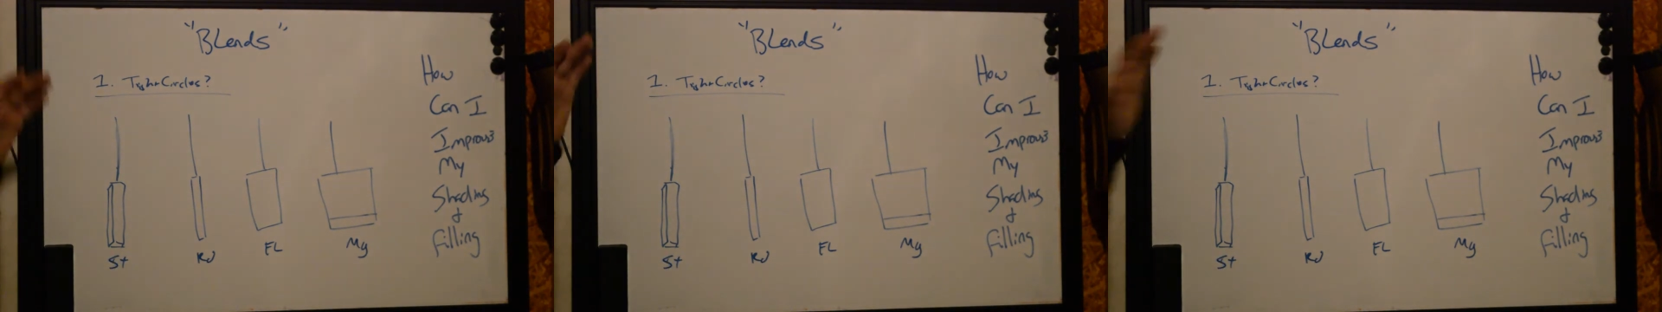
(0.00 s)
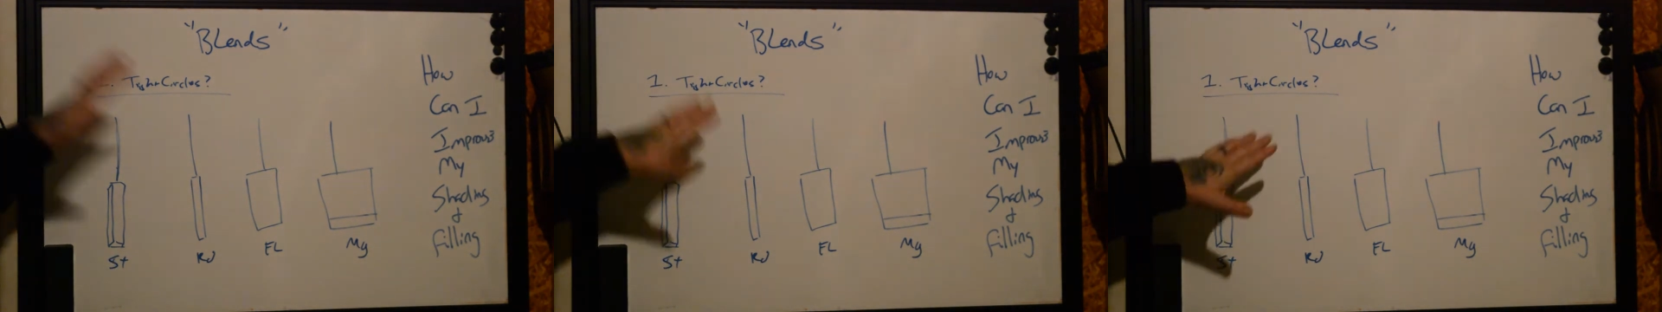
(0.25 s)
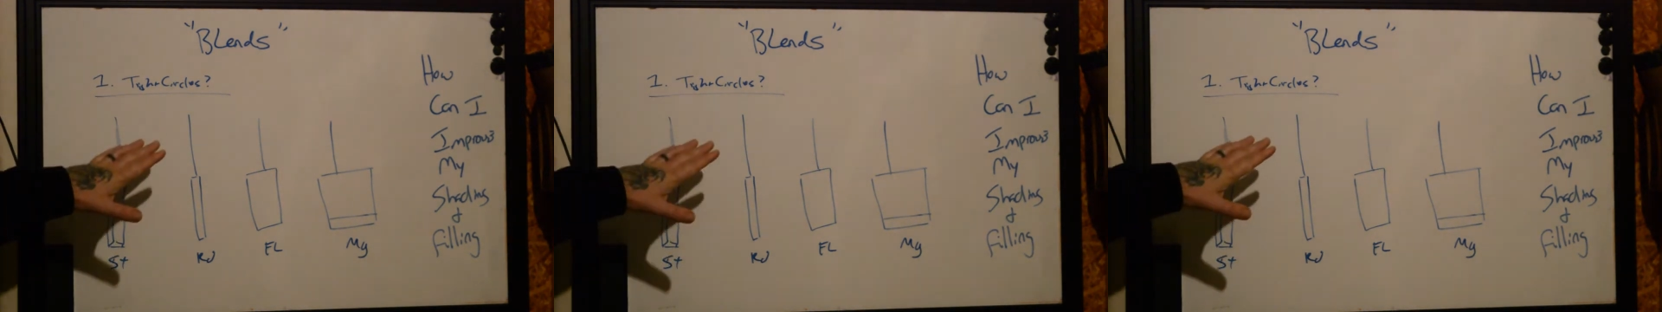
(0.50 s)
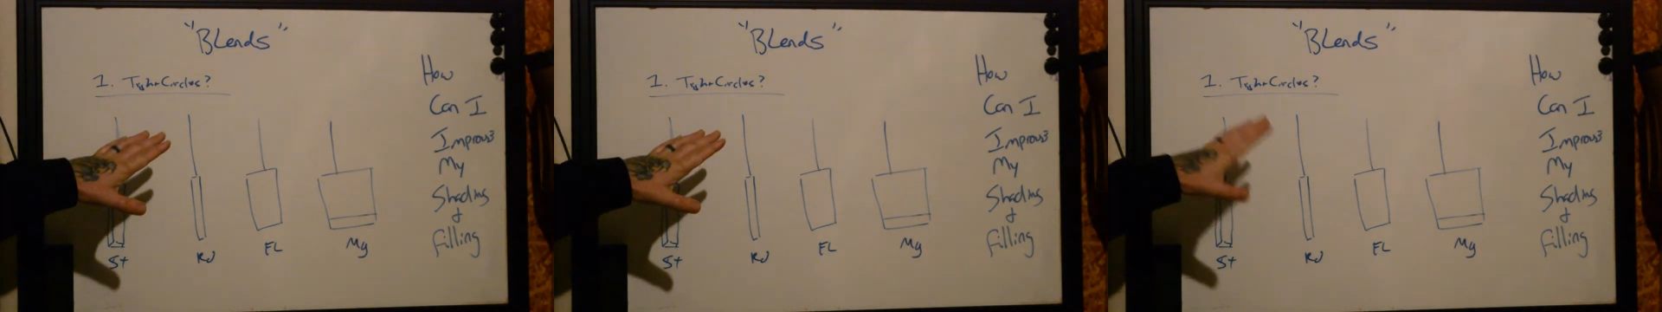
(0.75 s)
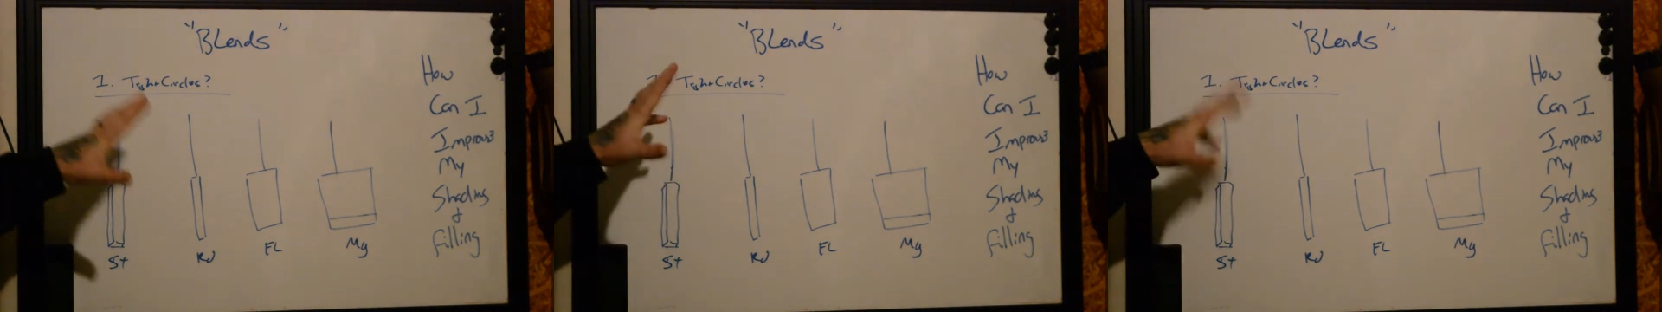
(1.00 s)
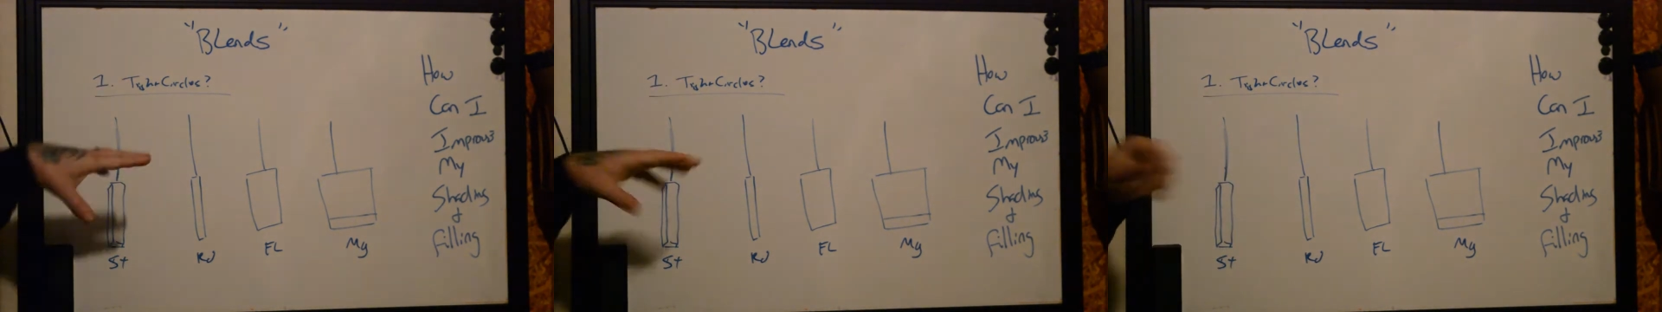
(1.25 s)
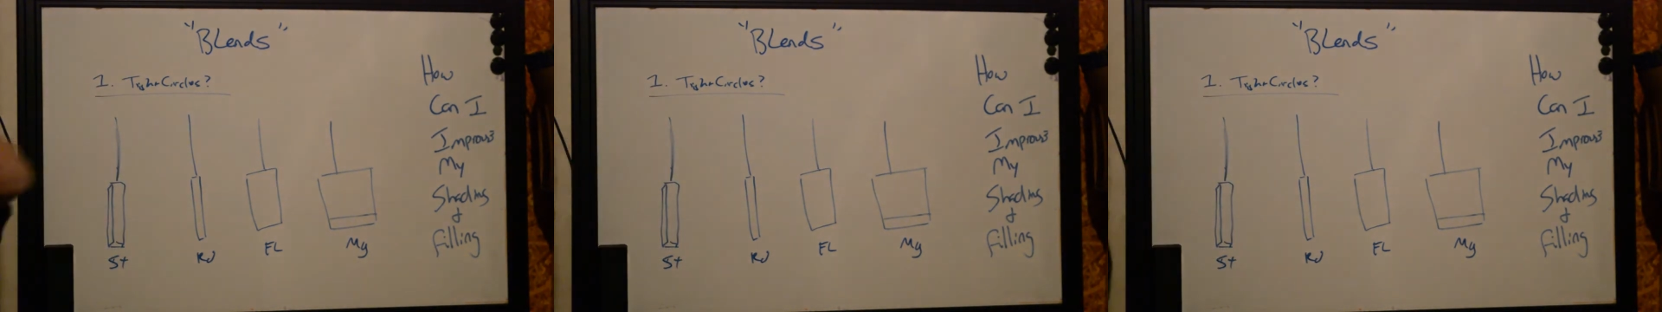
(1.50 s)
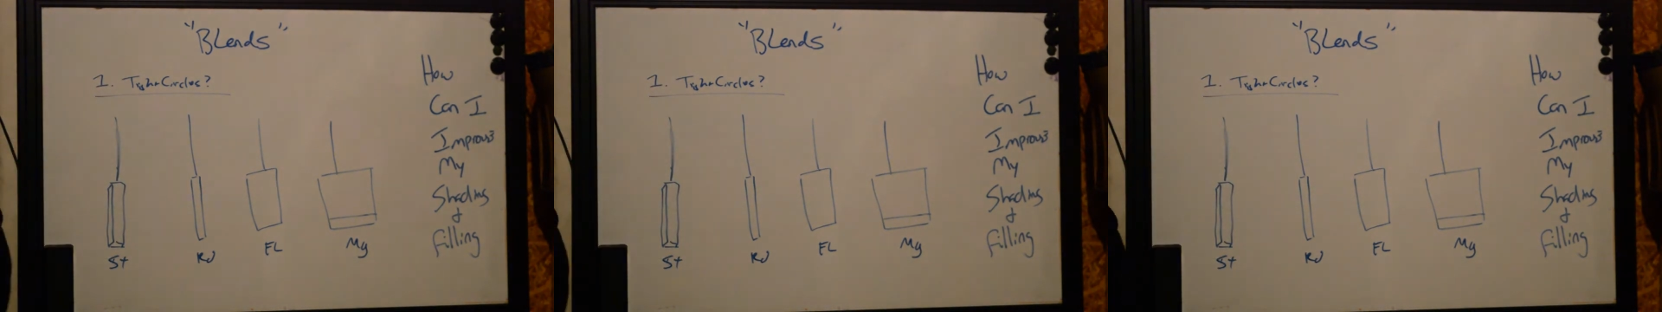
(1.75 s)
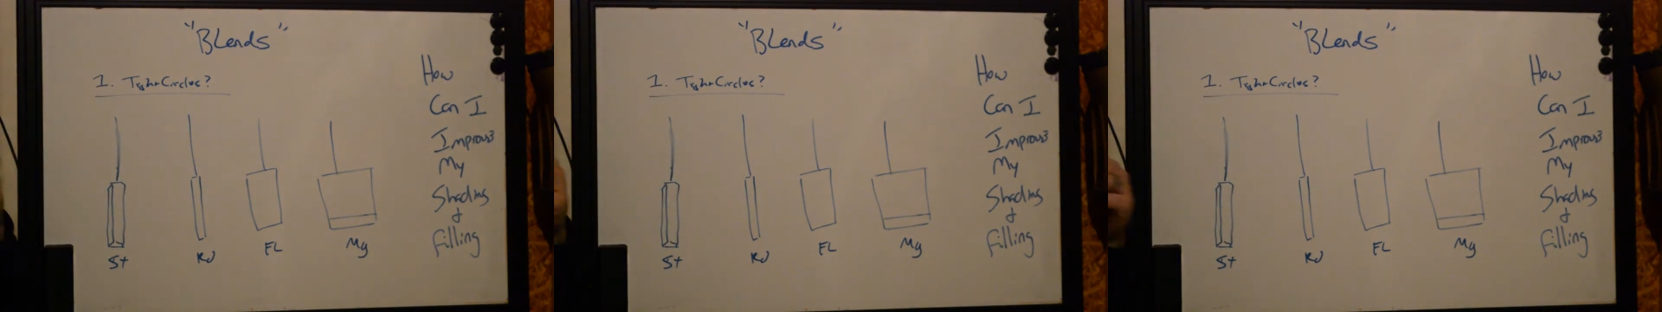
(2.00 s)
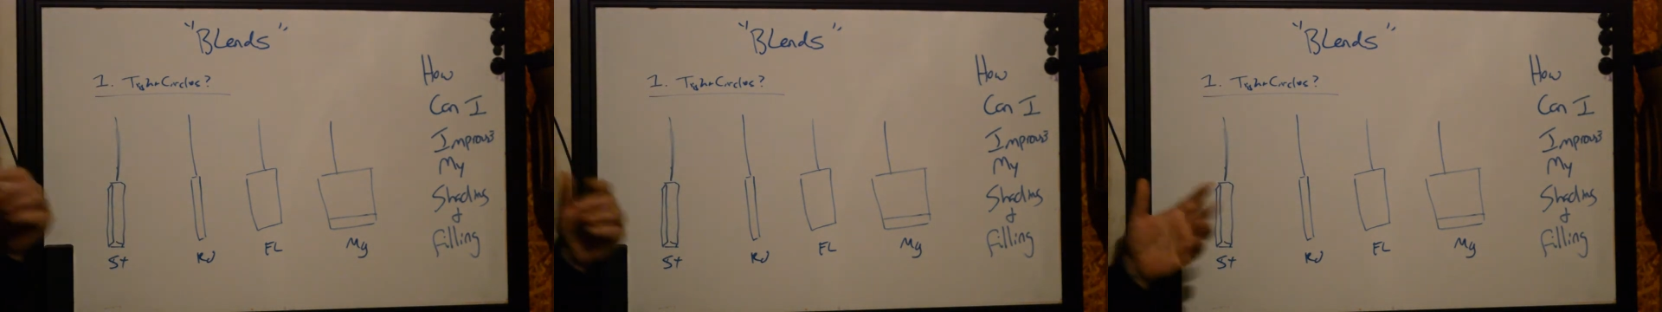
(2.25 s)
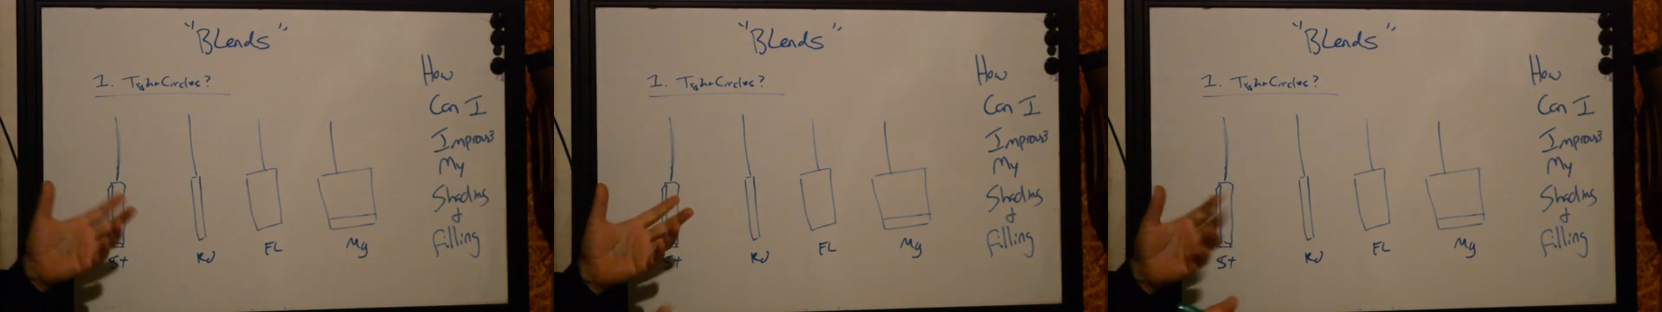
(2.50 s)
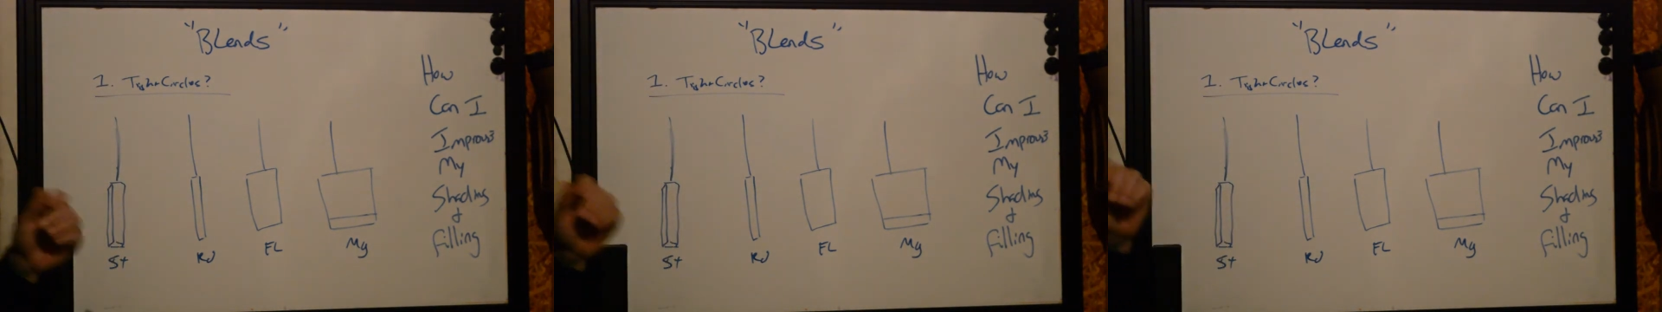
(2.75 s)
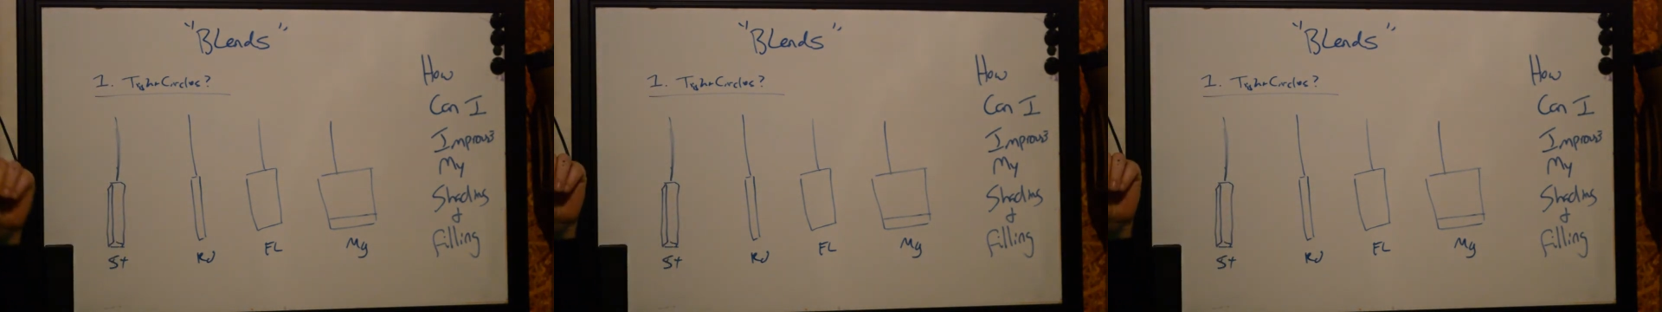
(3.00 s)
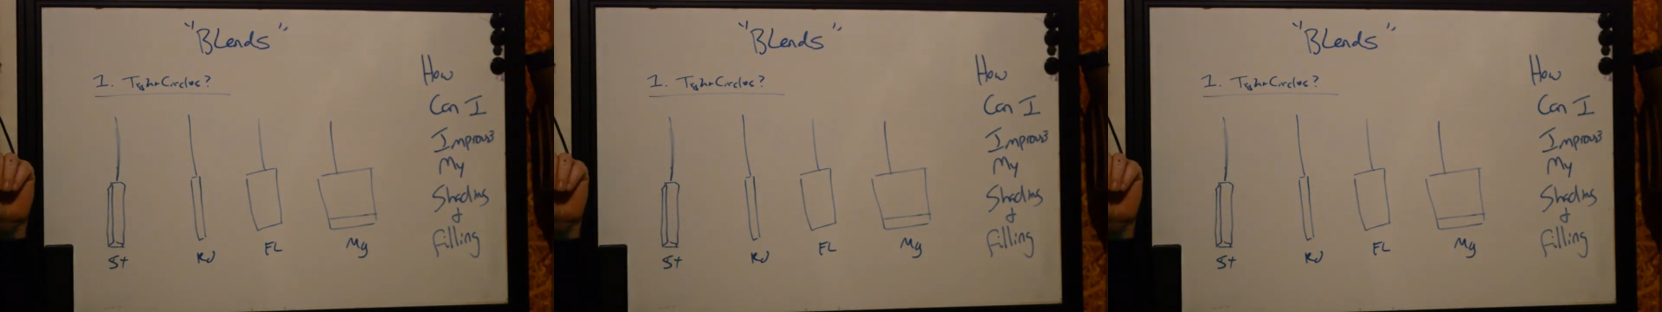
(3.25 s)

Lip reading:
(no speaker visible)